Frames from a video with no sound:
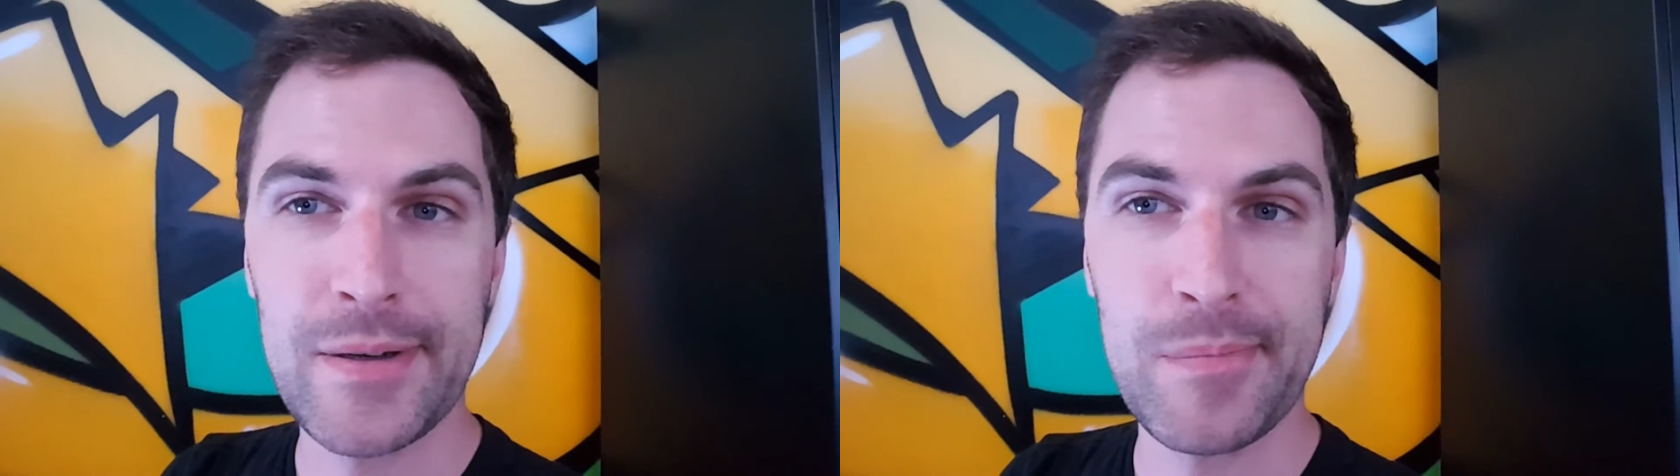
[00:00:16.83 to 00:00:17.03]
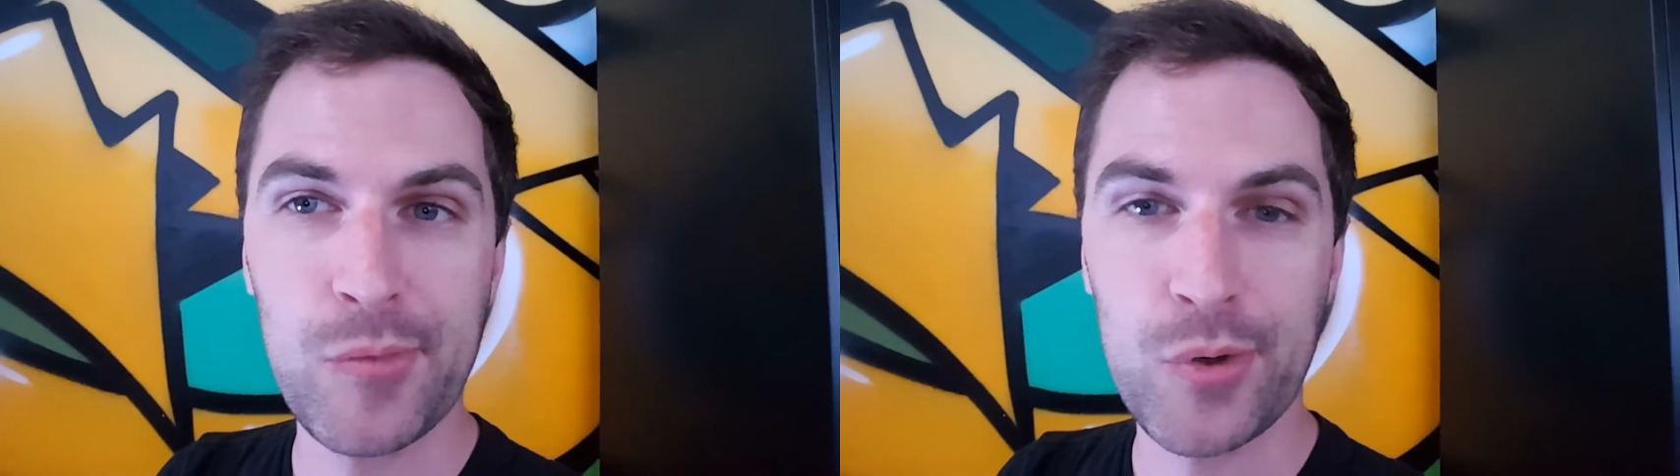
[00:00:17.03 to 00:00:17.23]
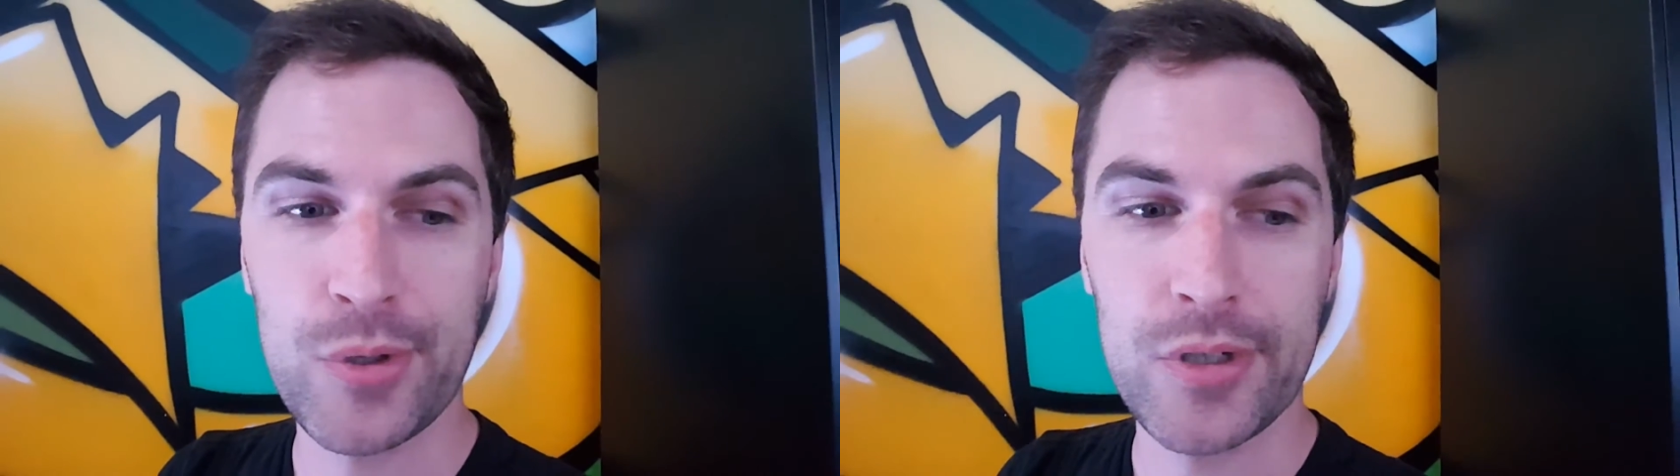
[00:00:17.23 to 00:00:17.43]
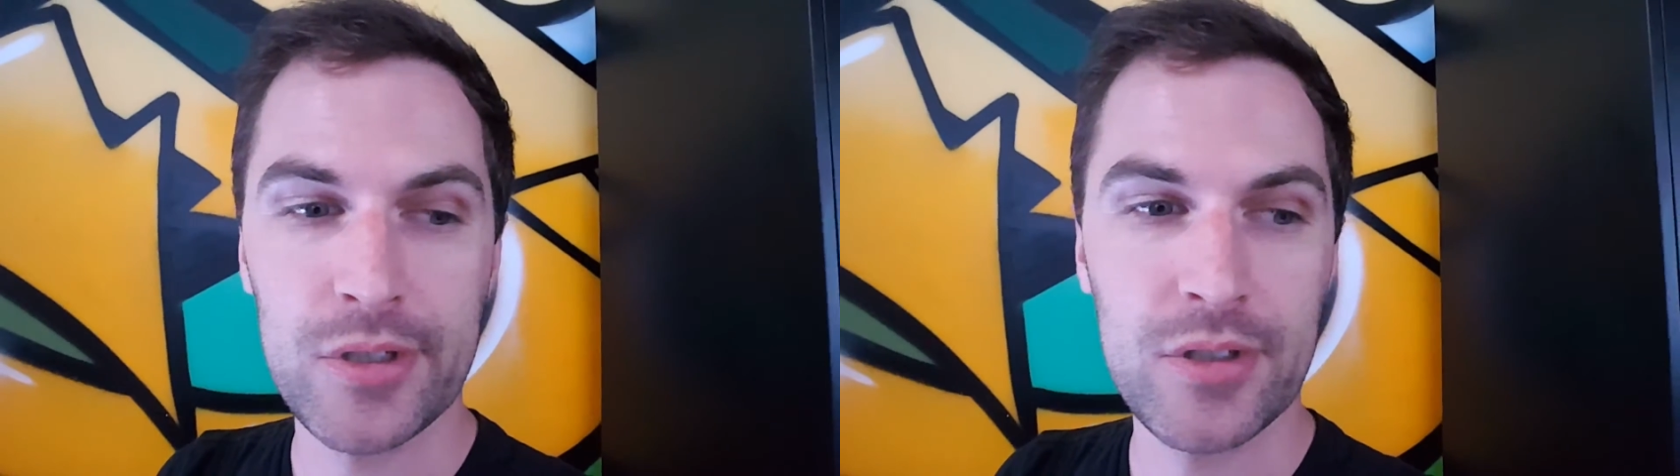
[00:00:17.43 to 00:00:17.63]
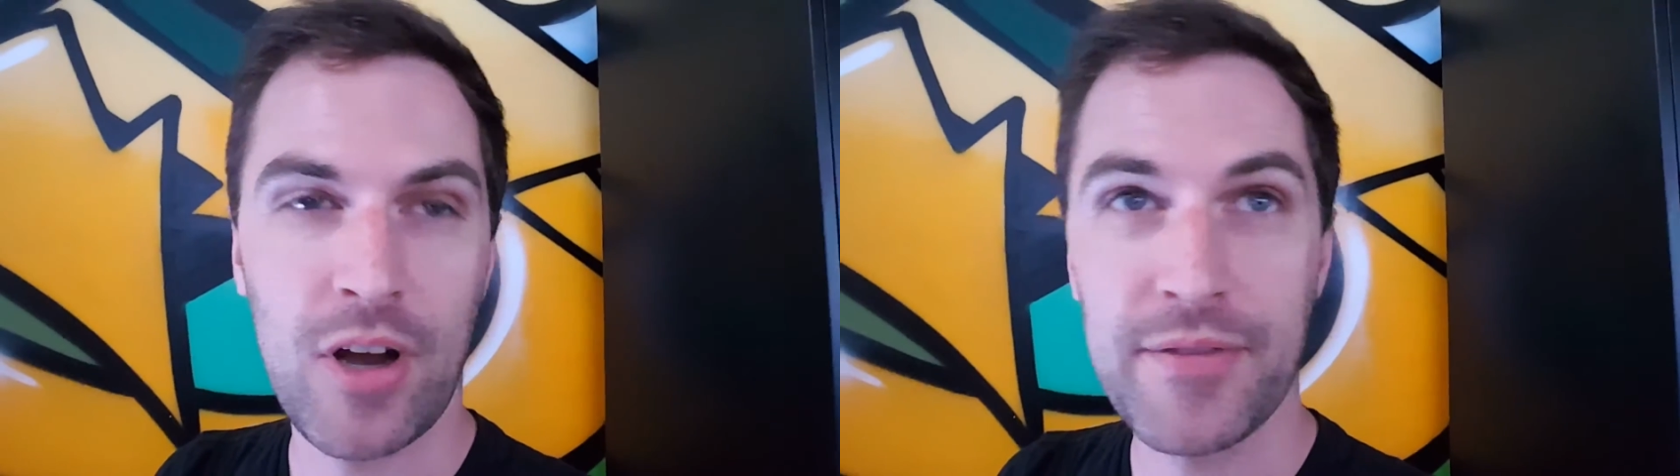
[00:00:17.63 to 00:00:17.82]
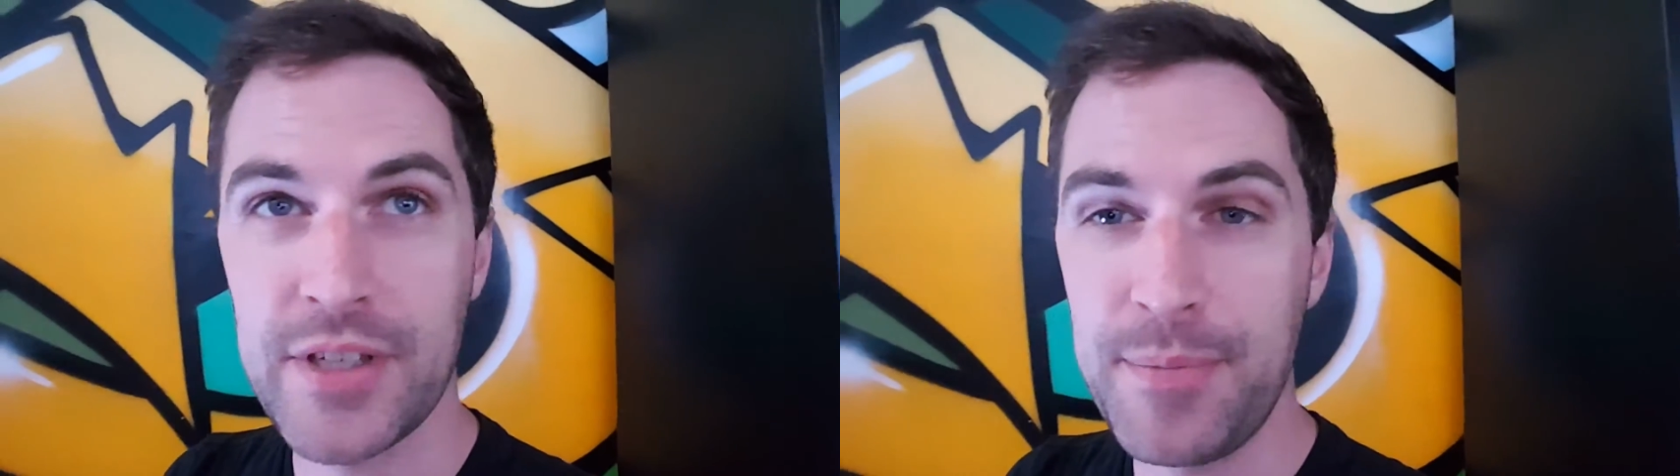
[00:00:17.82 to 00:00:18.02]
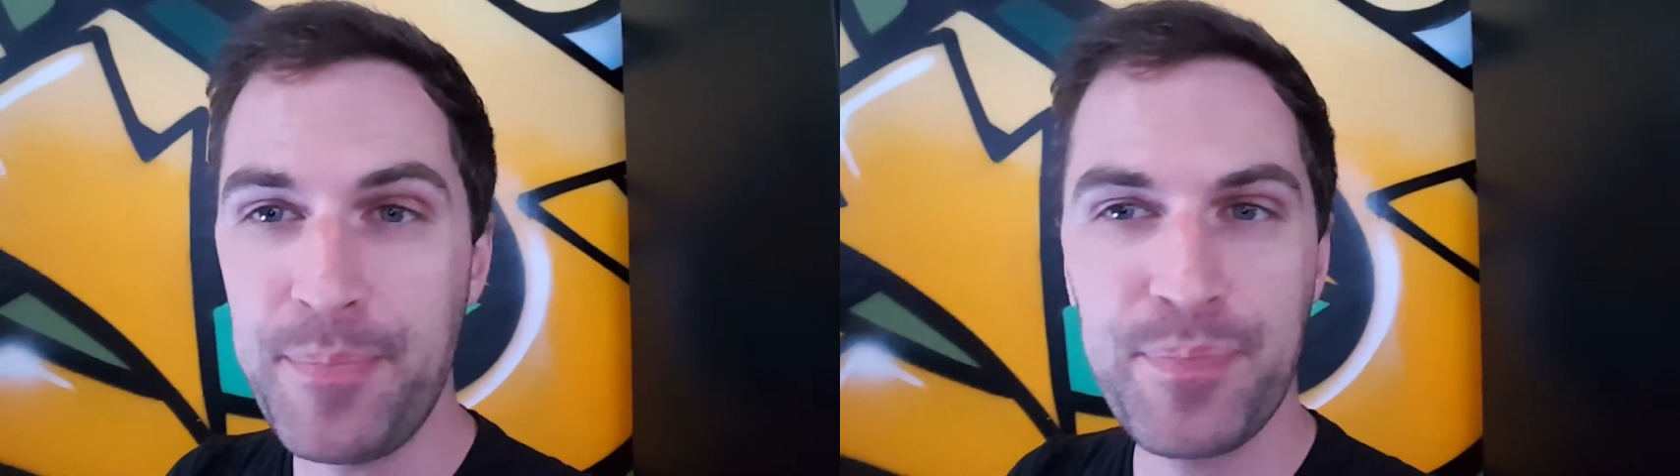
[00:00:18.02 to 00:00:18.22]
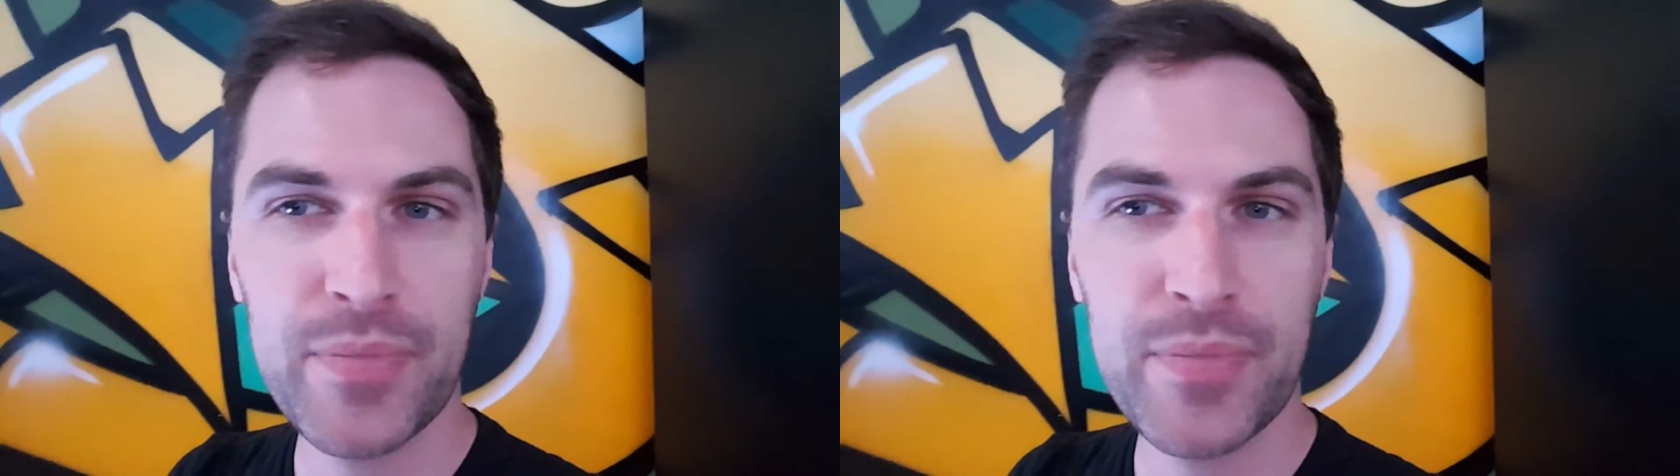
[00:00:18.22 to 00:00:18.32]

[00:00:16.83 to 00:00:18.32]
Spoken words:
more often,